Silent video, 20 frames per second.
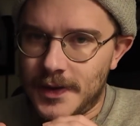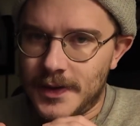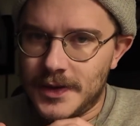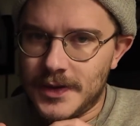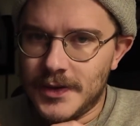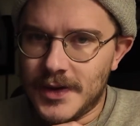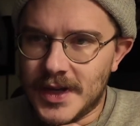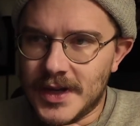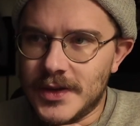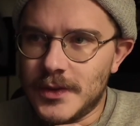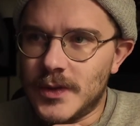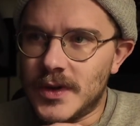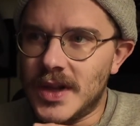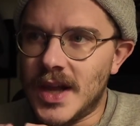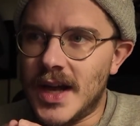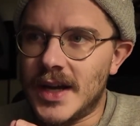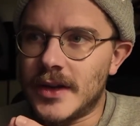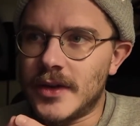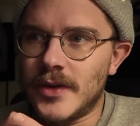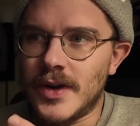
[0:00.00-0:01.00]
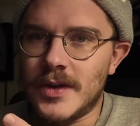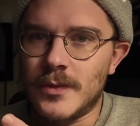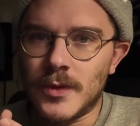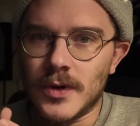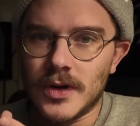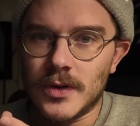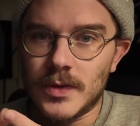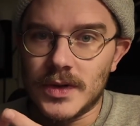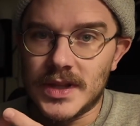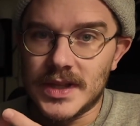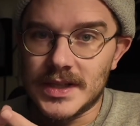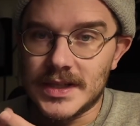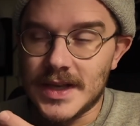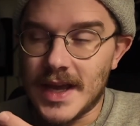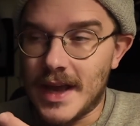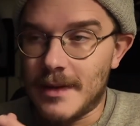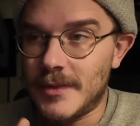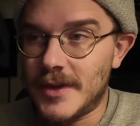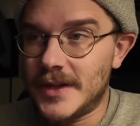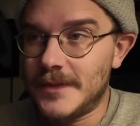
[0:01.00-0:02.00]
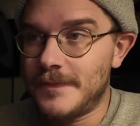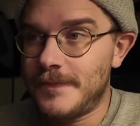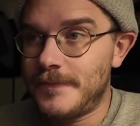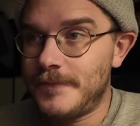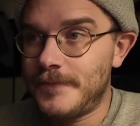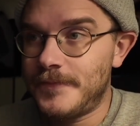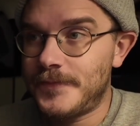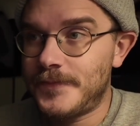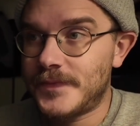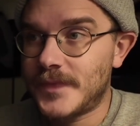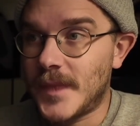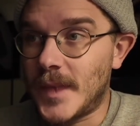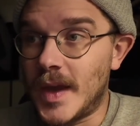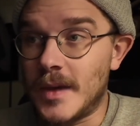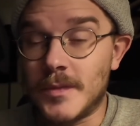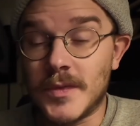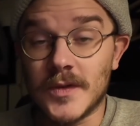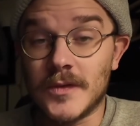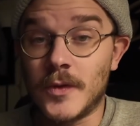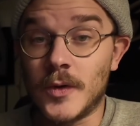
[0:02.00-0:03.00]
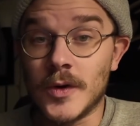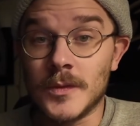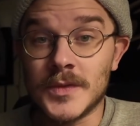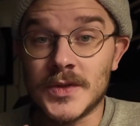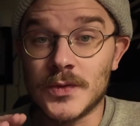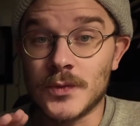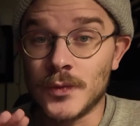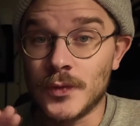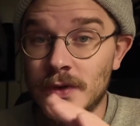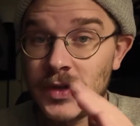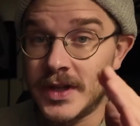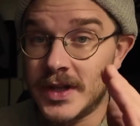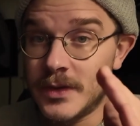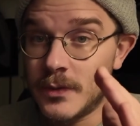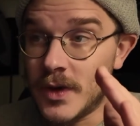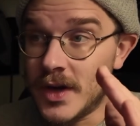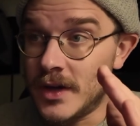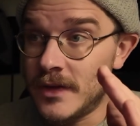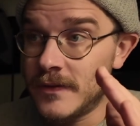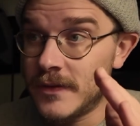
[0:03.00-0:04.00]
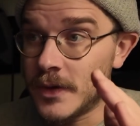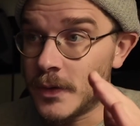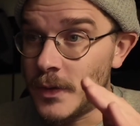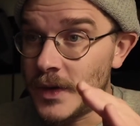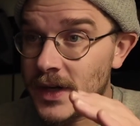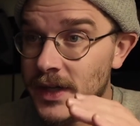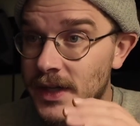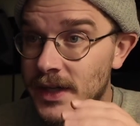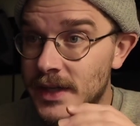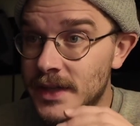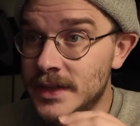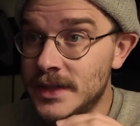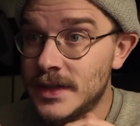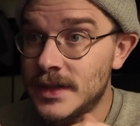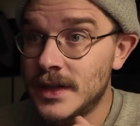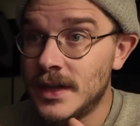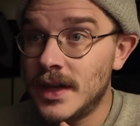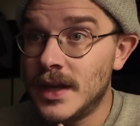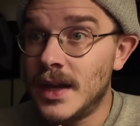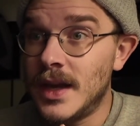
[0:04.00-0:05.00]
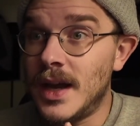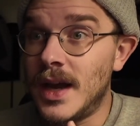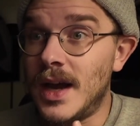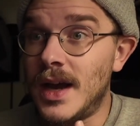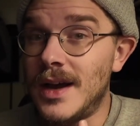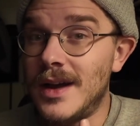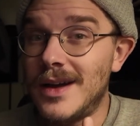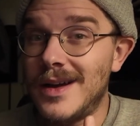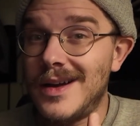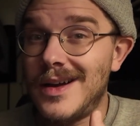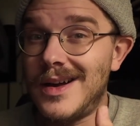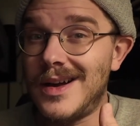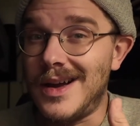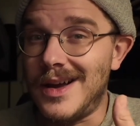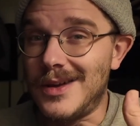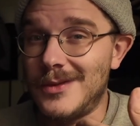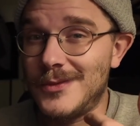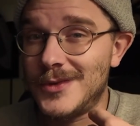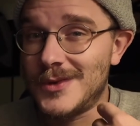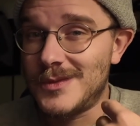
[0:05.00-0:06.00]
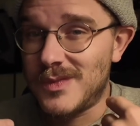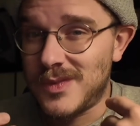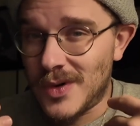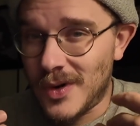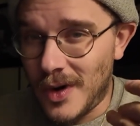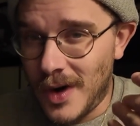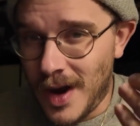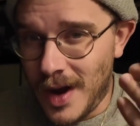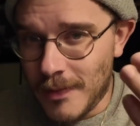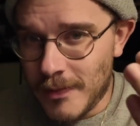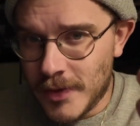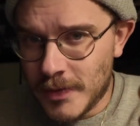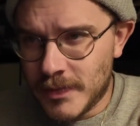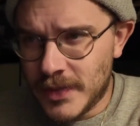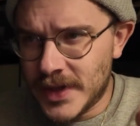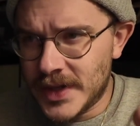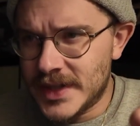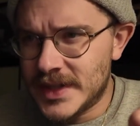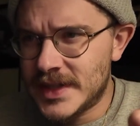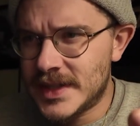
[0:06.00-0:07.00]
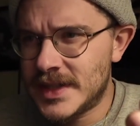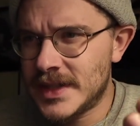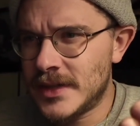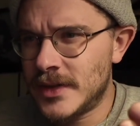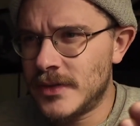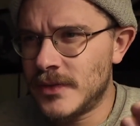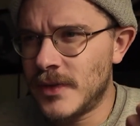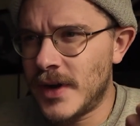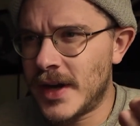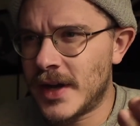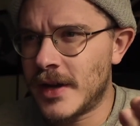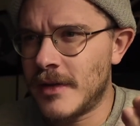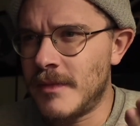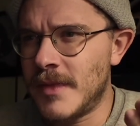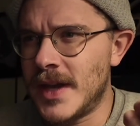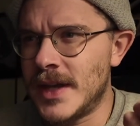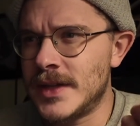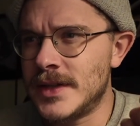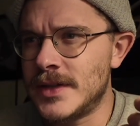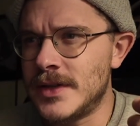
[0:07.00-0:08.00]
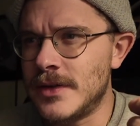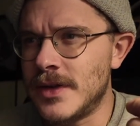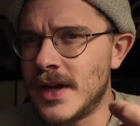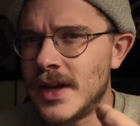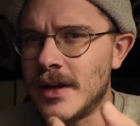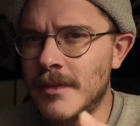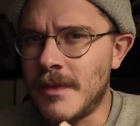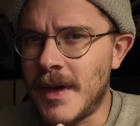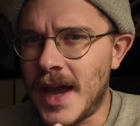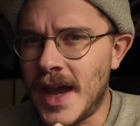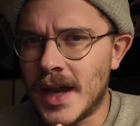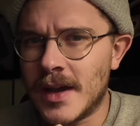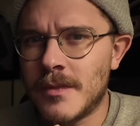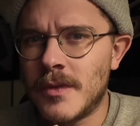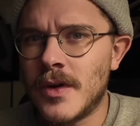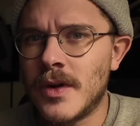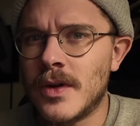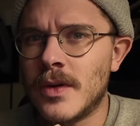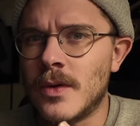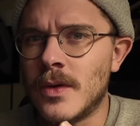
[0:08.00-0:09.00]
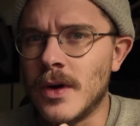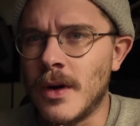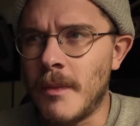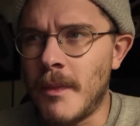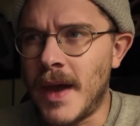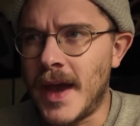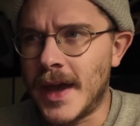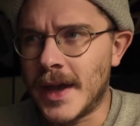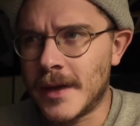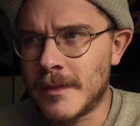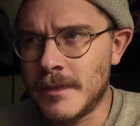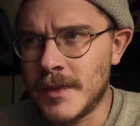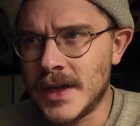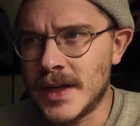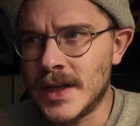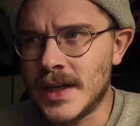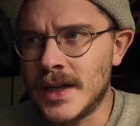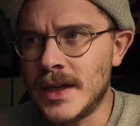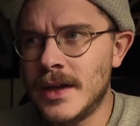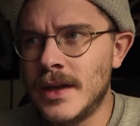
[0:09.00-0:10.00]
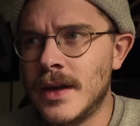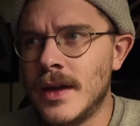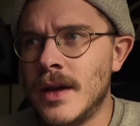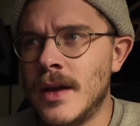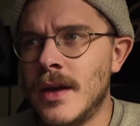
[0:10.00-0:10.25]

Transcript: you can do a lot of great work with this tablet. It performs really well for what it is. I would probably still recommend you get a MacBook or a Mac Mini